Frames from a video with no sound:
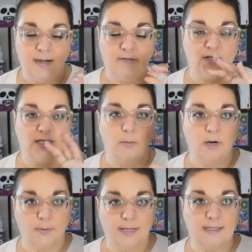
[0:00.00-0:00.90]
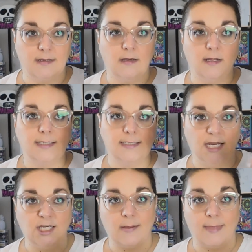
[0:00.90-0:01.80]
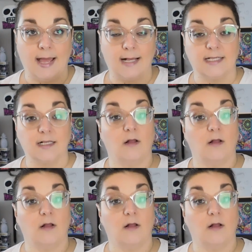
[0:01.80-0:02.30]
and for some weird reason, TJ Maxx is